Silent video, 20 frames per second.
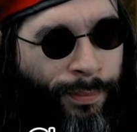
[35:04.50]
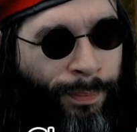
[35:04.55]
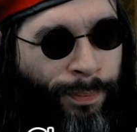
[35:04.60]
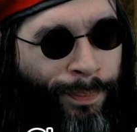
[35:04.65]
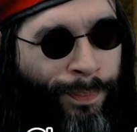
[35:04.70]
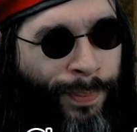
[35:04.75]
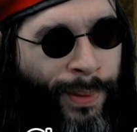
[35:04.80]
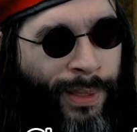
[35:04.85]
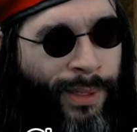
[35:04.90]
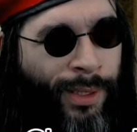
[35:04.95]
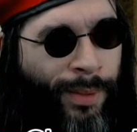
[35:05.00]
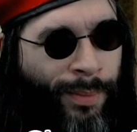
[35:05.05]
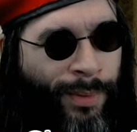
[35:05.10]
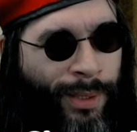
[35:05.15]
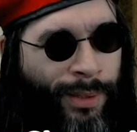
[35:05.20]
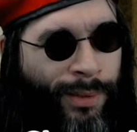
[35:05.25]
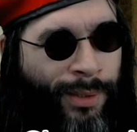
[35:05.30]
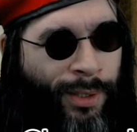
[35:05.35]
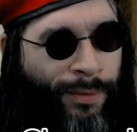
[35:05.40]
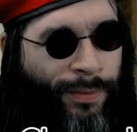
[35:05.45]
But some of
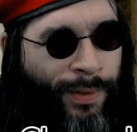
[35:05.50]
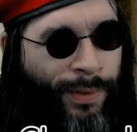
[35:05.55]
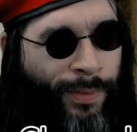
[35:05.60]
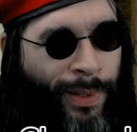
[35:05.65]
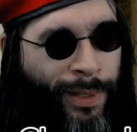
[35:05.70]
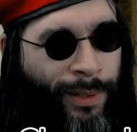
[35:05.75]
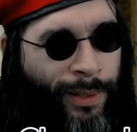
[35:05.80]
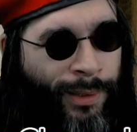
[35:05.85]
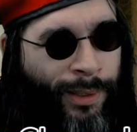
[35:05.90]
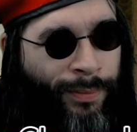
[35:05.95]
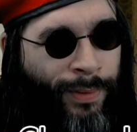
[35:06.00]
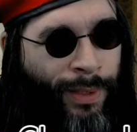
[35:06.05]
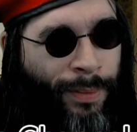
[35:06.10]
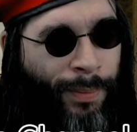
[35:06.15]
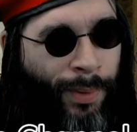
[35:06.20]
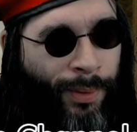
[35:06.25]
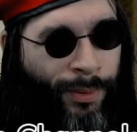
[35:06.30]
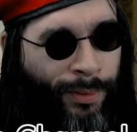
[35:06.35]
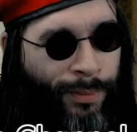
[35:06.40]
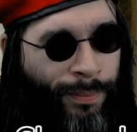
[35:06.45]
this stuff is relatively
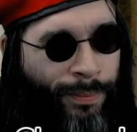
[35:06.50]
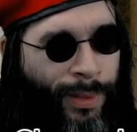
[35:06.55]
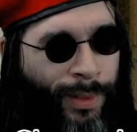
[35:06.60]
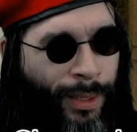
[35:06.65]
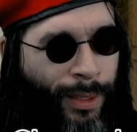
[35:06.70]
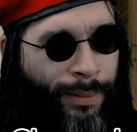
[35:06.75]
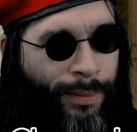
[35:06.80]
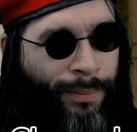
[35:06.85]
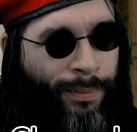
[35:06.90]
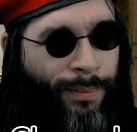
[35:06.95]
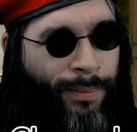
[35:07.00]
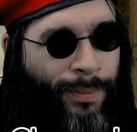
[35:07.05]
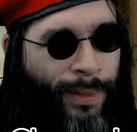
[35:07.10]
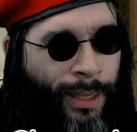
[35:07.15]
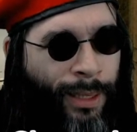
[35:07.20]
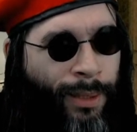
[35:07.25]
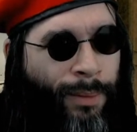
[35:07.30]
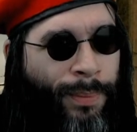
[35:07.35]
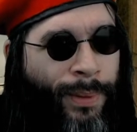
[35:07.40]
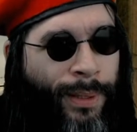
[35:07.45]
modern, like
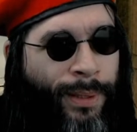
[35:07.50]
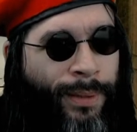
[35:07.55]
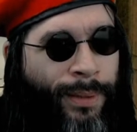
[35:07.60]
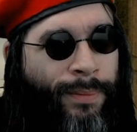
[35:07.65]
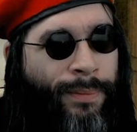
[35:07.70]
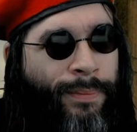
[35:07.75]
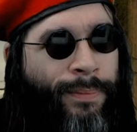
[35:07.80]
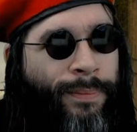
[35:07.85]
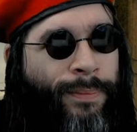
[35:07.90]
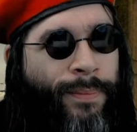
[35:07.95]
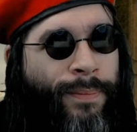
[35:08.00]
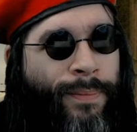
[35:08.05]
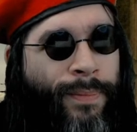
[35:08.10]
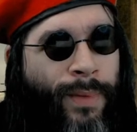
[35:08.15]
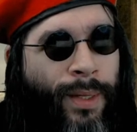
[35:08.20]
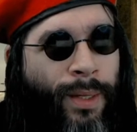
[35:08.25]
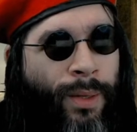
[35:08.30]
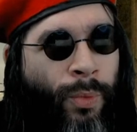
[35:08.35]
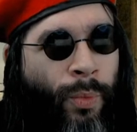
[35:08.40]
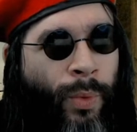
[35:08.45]
Little Britain,
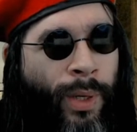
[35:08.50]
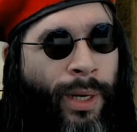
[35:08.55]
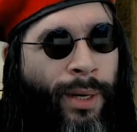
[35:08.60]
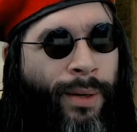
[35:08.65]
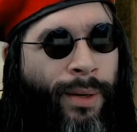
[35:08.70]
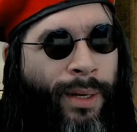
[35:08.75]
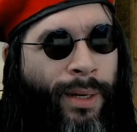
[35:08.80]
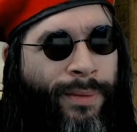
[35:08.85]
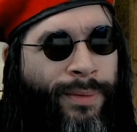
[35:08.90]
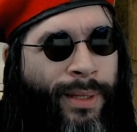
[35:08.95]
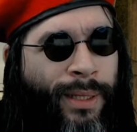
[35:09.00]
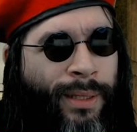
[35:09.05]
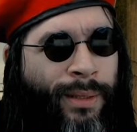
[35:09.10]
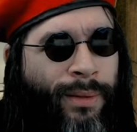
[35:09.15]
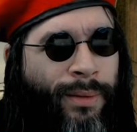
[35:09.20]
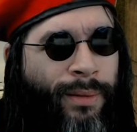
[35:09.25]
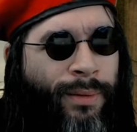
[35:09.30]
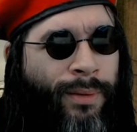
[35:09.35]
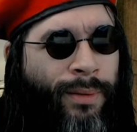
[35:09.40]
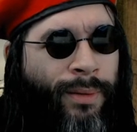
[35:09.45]
where I
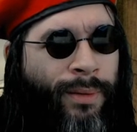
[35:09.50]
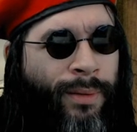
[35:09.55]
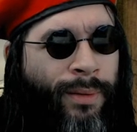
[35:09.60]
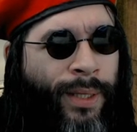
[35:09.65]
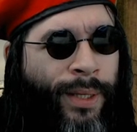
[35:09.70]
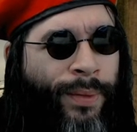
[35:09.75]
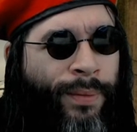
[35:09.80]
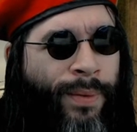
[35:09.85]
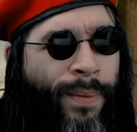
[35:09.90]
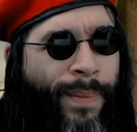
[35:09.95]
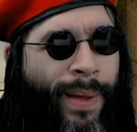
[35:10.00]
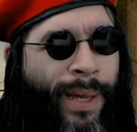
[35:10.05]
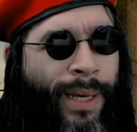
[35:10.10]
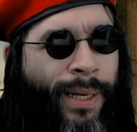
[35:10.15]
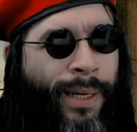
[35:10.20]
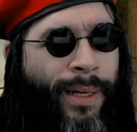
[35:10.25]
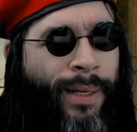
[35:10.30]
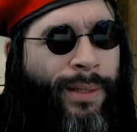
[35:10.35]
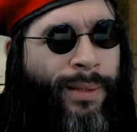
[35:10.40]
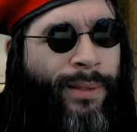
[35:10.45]
think they were
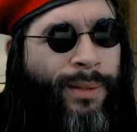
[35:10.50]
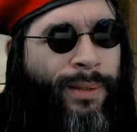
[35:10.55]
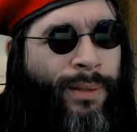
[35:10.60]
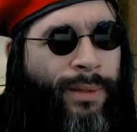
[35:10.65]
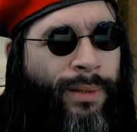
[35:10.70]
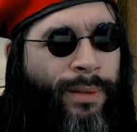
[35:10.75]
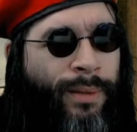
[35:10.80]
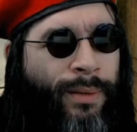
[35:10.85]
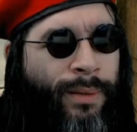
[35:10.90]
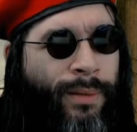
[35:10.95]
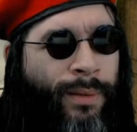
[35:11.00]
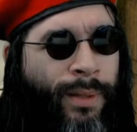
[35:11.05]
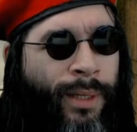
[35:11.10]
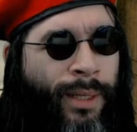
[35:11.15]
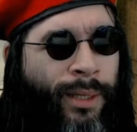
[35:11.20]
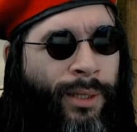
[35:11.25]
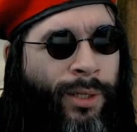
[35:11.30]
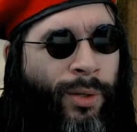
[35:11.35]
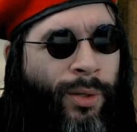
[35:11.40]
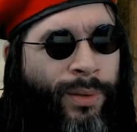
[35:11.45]
made in a
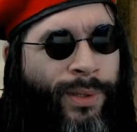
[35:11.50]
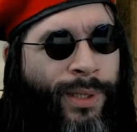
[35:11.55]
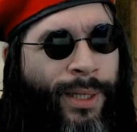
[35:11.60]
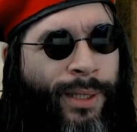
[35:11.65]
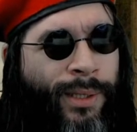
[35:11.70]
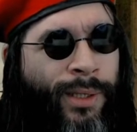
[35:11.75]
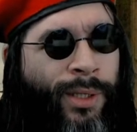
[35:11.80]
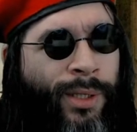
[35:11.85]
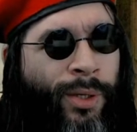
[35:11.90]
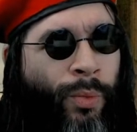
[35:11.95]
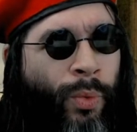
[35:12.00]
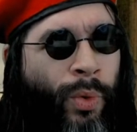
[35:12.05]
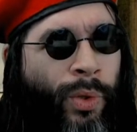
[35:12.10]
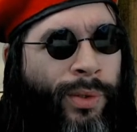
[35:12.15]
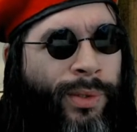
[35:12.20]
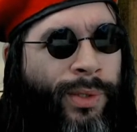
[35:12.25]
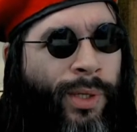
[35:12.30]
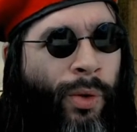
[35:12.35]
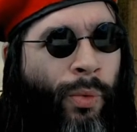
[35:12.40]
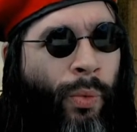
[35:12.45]
context that
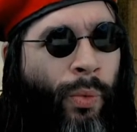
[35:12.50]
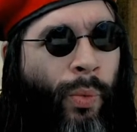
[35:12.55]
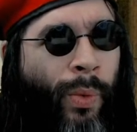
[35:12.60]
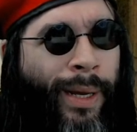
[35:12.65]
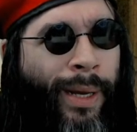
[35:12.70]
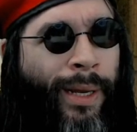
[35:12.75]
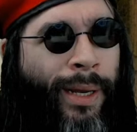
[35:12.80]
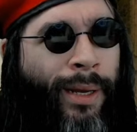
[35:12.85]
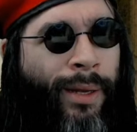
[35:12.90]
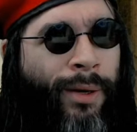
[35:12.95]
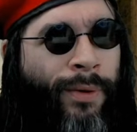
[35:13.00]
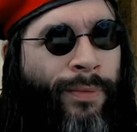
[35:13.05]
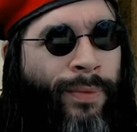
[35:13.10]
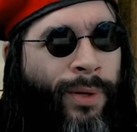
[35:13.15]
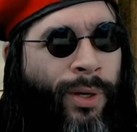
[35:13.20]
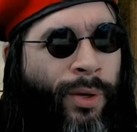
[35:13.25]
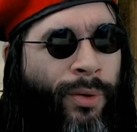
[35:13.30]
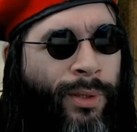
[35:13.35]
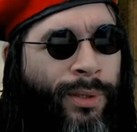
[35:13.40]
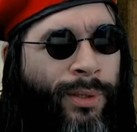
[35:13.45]
was aware of the
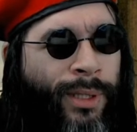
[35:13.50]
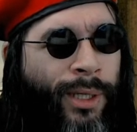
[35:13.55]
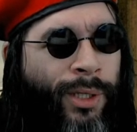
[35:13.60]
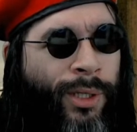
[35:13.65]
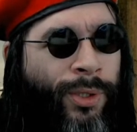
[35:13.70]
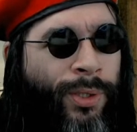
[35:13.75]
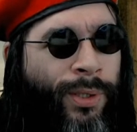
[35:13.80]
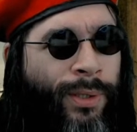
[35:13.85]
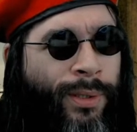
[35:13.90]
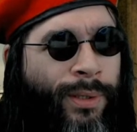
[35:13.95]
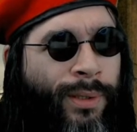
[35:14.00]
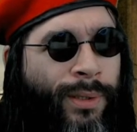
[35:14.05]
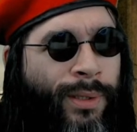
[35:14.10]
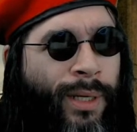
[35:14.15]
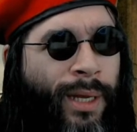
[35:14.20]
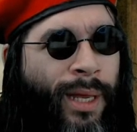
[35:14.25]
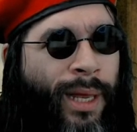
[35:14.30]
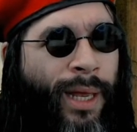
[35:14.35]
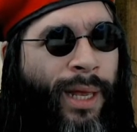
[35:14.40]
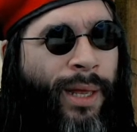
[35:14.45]
connotations
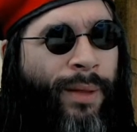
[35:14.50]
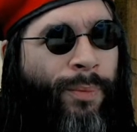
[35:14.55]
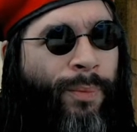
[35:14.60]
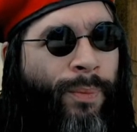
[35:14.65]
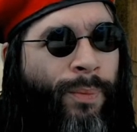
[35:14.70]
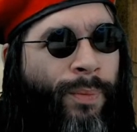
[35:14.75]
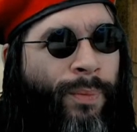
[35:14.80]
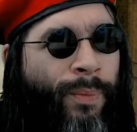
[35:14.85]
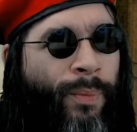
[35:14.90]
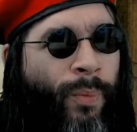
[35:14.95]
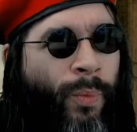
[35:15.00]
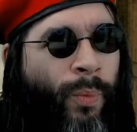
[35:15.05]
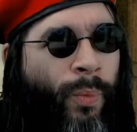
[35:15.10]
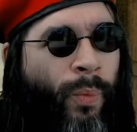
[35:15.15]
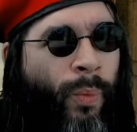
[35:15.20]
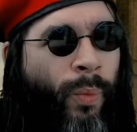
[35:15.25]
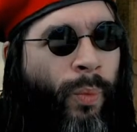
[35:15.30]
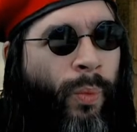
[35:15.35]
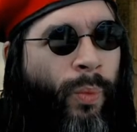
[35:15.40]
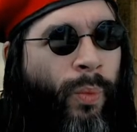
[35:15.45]
and
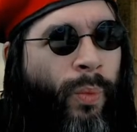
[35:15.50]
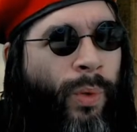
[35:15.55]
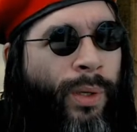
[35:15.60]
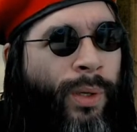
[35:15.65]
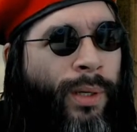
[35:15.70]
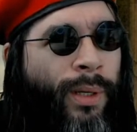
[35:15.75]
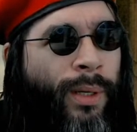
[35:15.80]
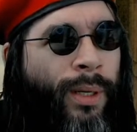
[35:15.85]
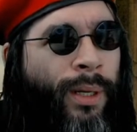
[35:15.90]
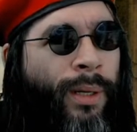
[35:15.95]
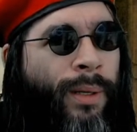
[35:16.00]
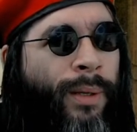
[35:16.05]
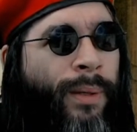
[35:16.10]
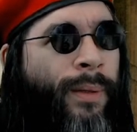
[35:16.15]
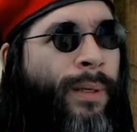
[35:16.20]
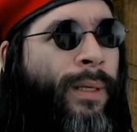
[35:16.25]
were